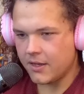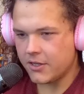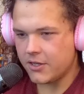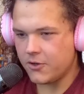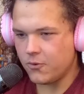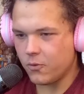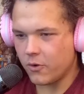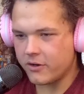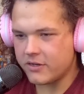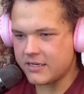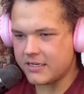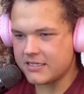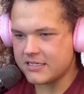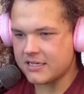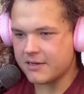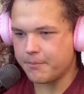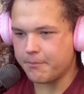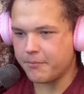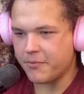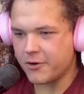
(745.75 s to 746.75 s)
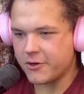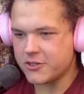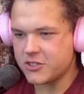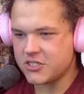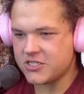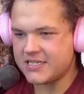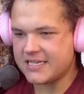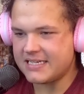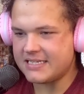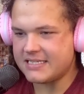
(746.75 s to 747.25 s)
You worked as an
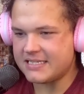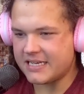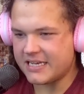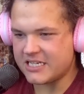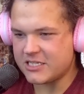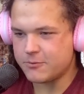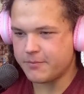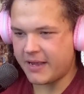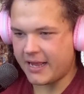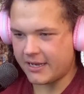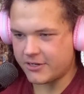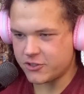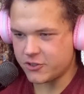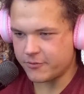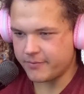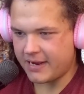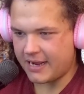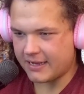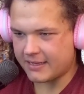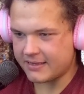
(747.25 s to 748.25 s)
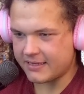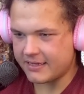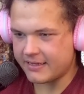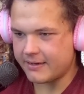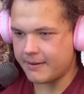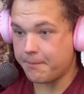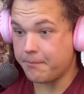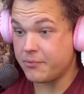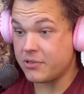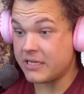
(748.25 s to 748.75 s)
emergency dispatcher back
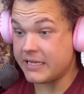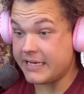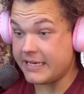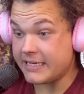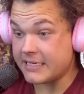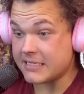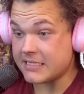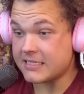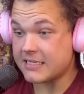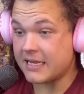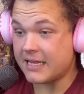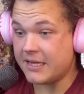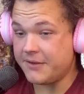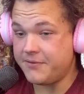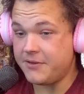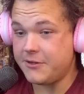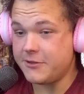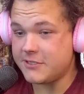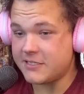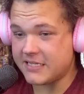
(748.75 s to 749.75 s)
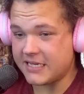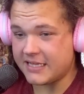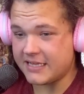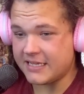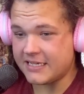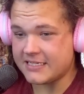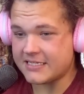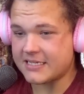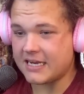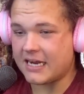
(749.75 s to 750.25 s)
then. Please, if you see
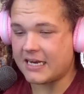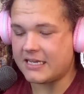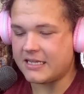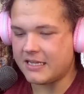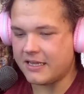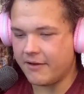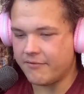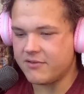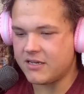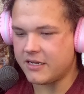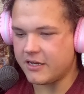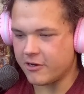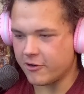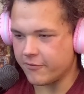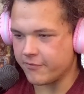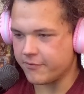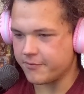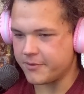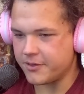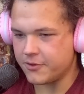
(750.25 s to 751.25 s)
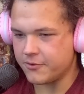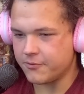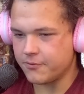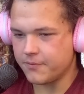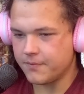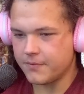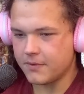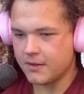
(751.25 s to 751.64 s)
this, I'd love to hear from you.